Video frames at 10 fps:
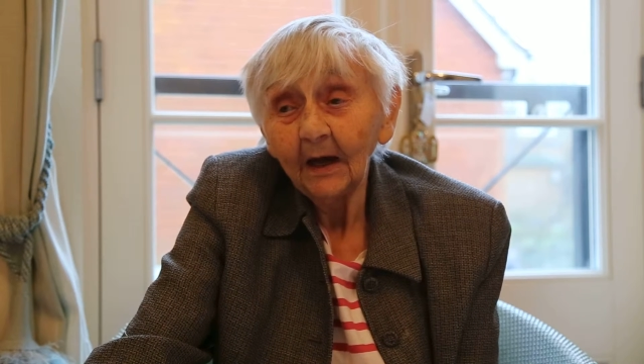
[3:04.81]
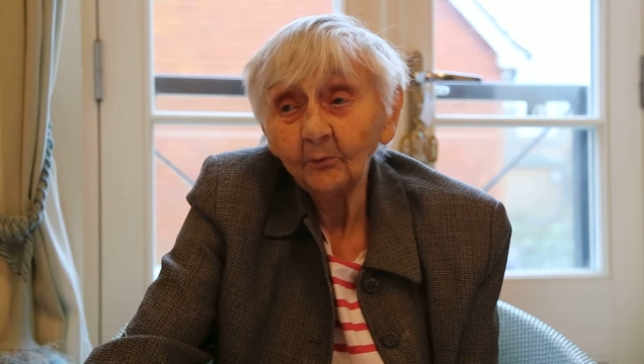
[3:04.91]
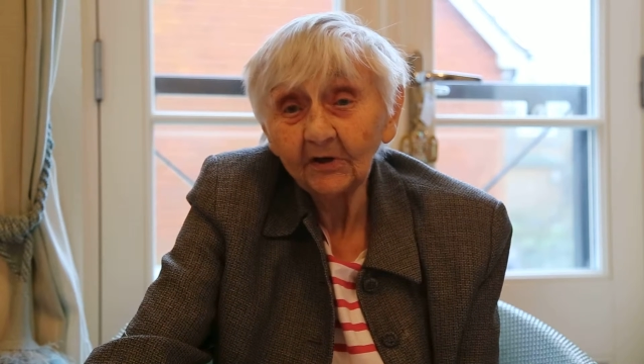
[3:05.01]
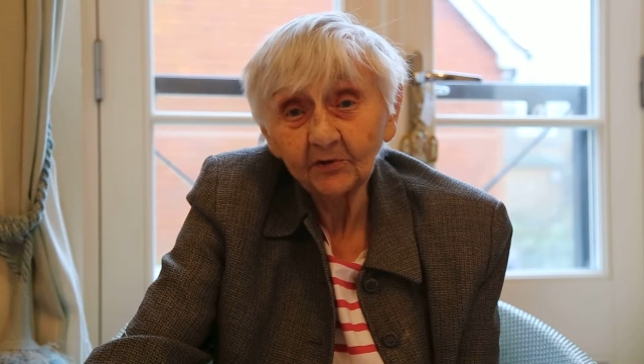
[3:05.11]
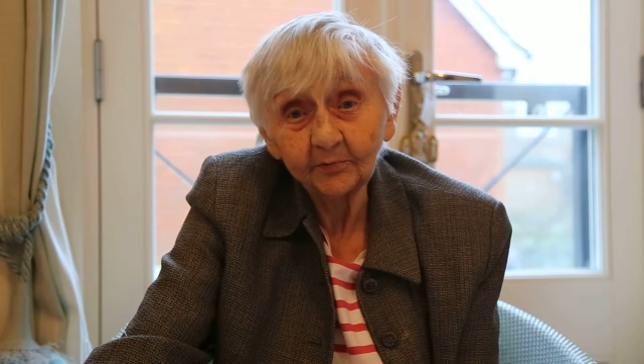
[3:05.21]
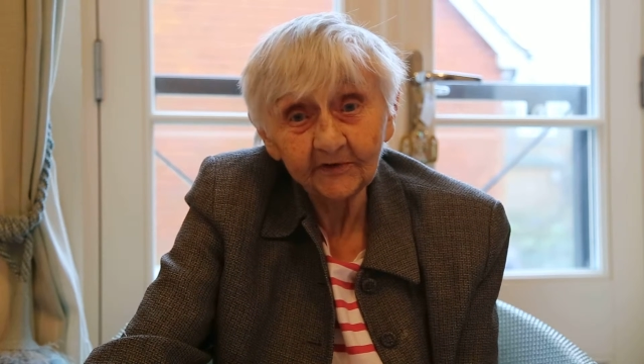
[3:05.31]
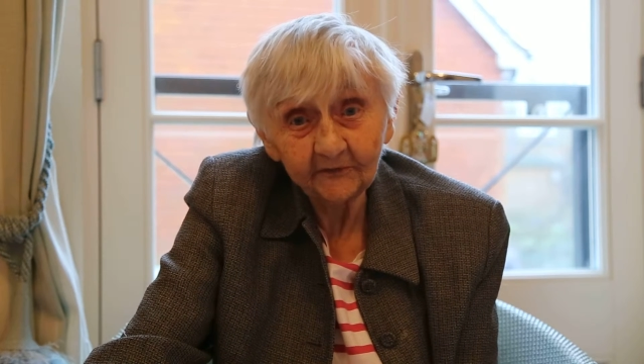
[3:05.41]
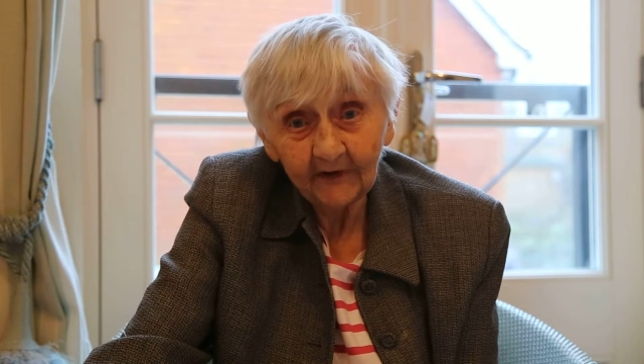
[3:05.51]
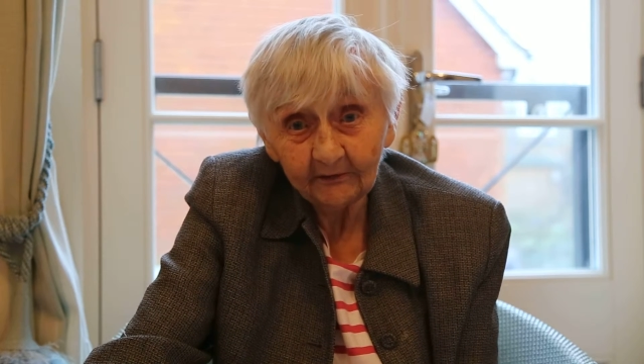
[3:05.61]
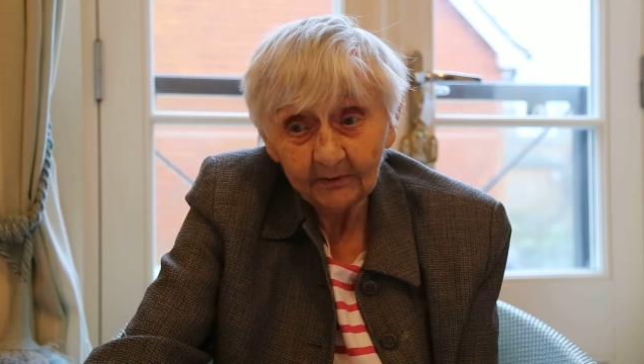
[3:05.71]
which was
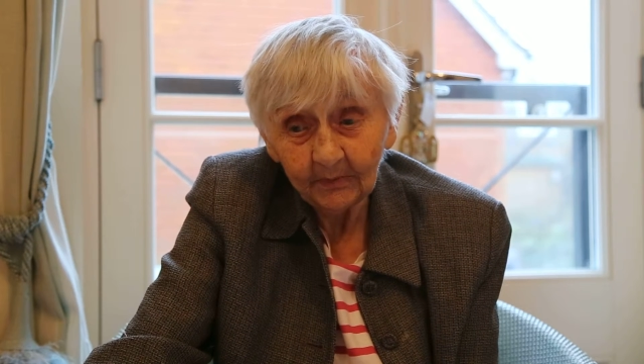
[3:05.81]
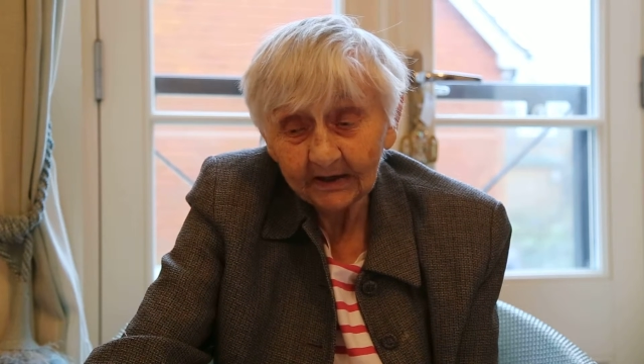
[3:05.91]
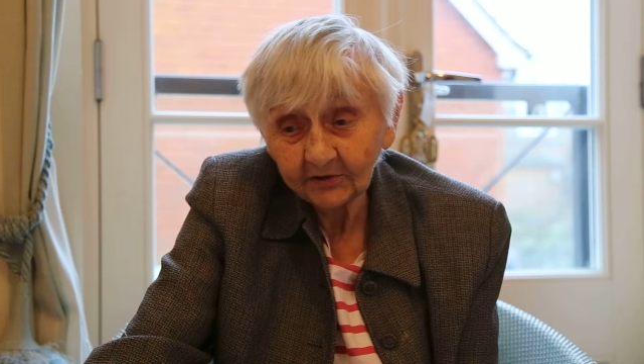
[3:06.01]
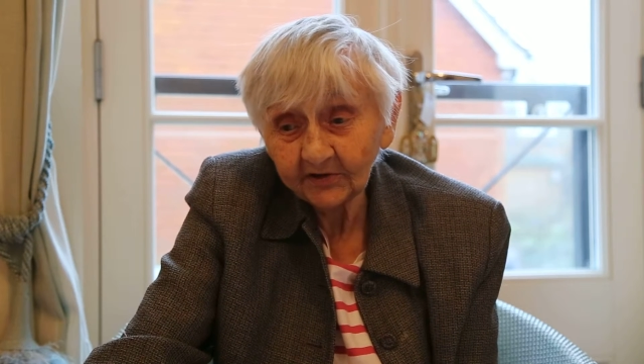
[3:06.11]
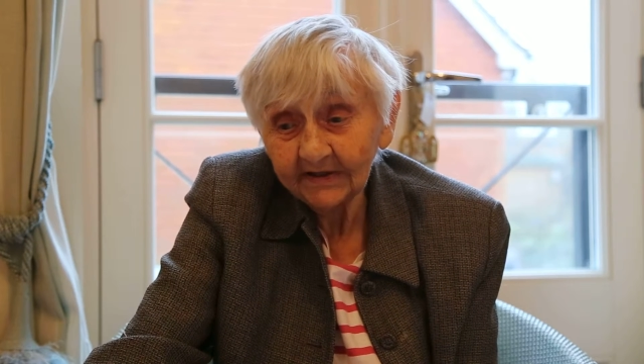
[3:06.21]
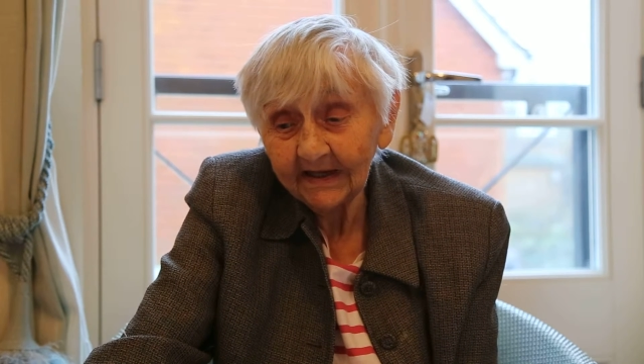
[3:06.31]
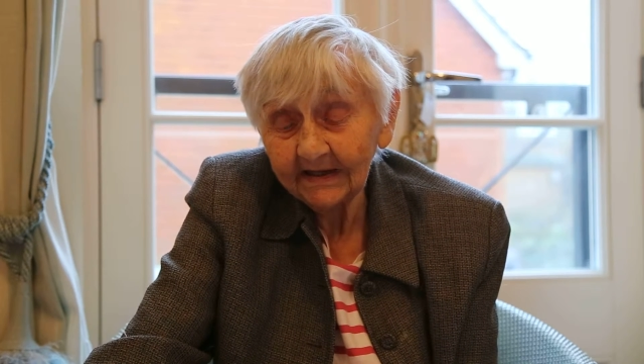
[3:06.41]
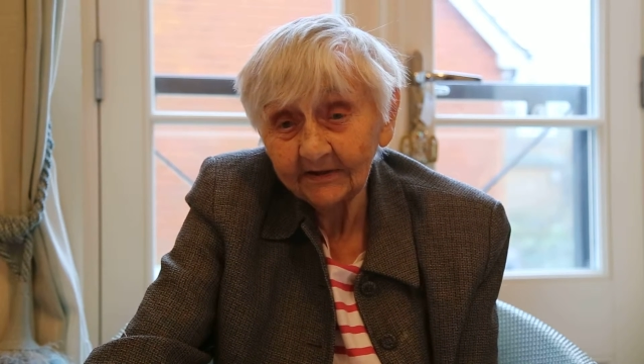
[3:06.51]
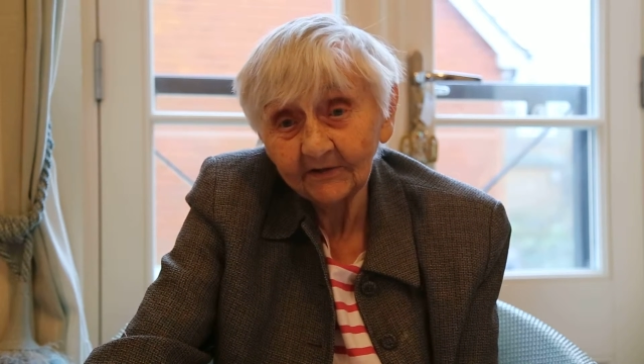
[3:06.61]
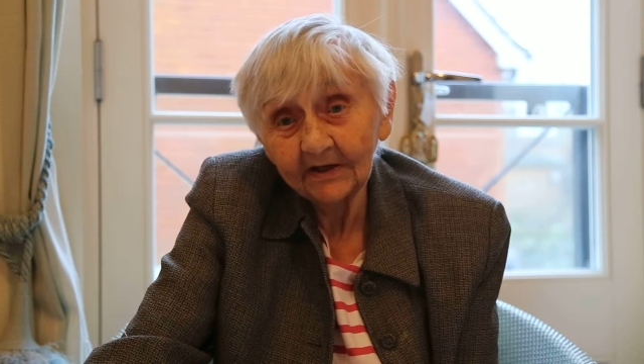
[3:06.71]
very much
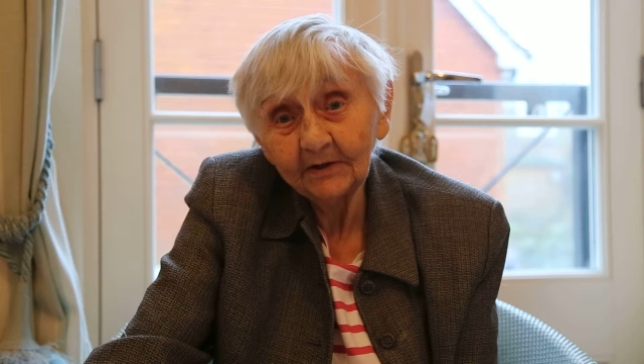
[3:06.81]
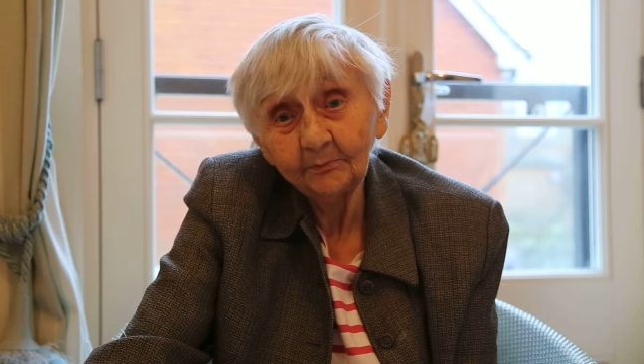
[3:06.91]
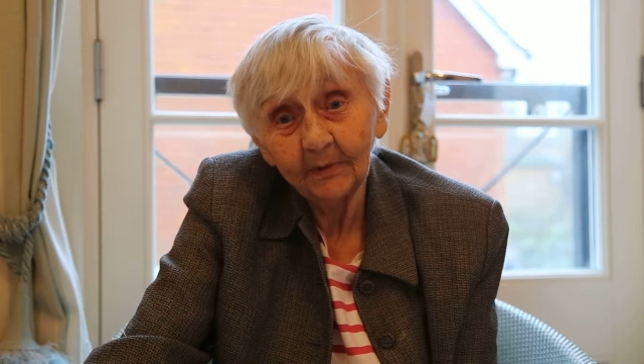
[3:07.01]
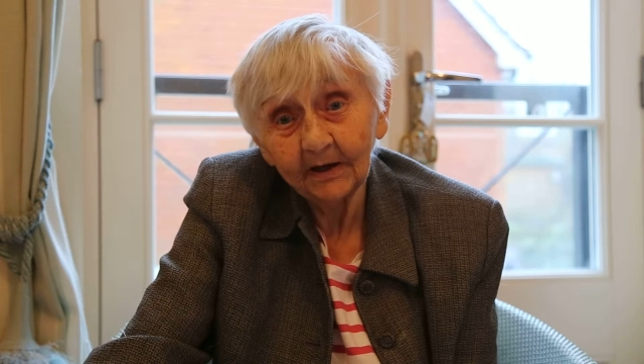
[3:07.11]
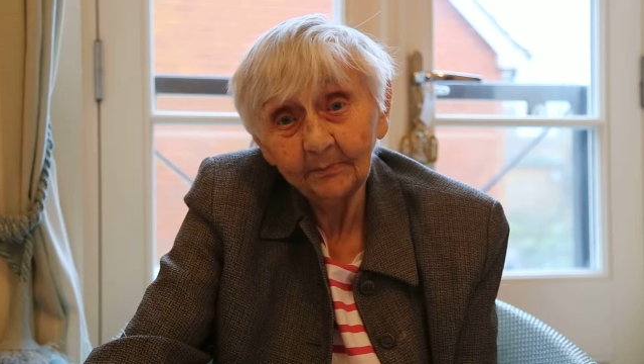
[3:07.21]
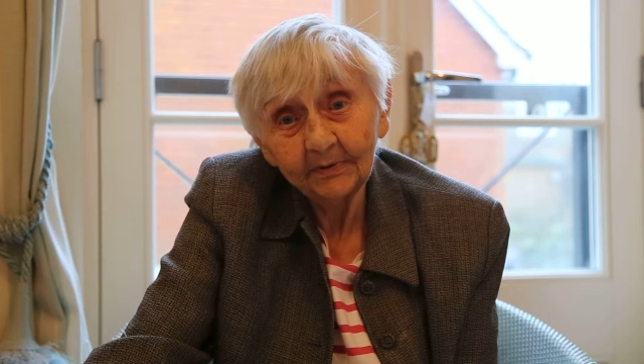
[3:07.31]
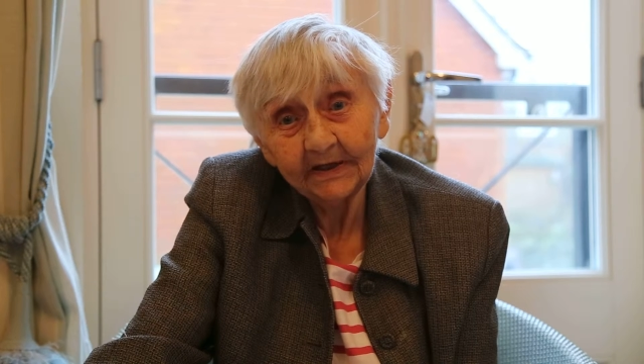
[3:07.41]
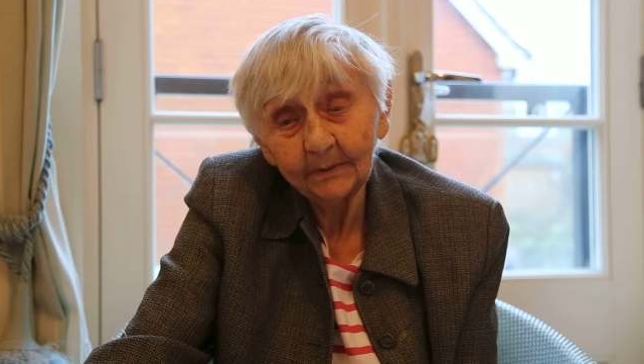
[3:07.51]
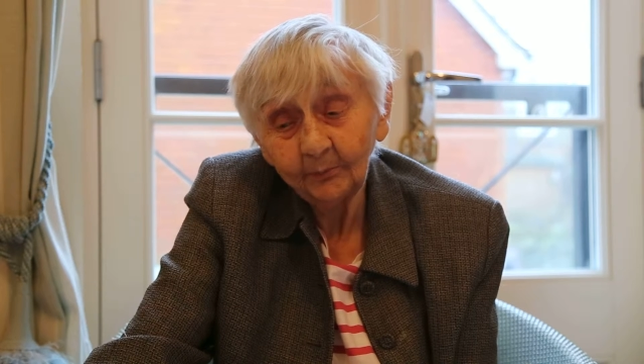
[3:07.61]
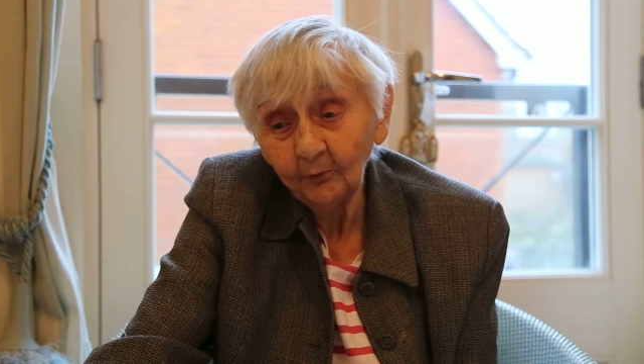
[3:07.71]
needed by
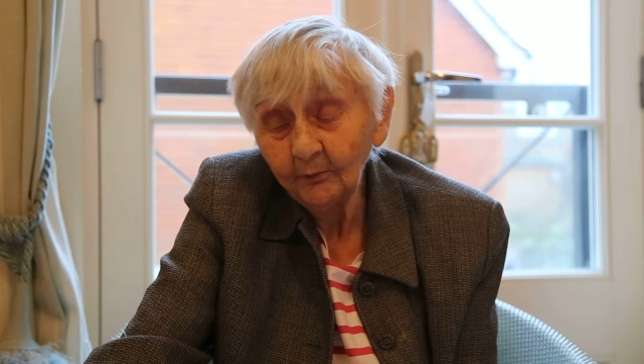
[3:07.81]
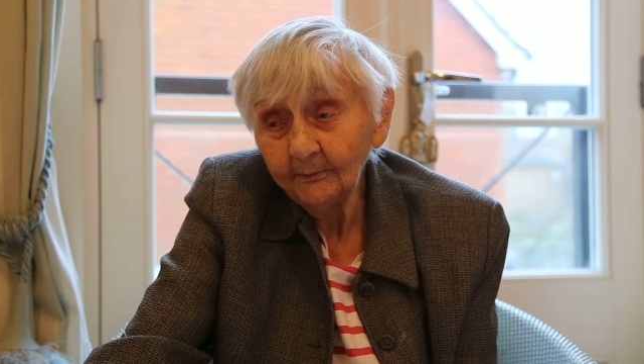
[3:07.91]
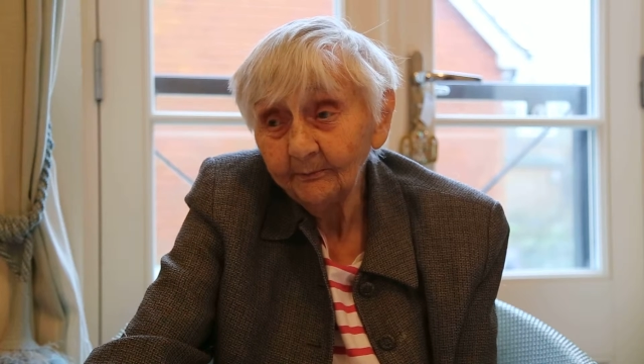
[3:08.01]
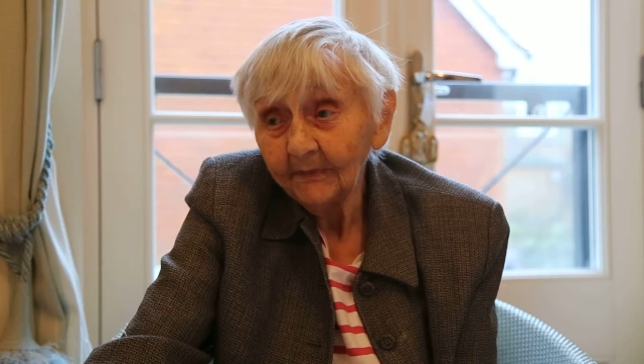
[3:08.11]
people.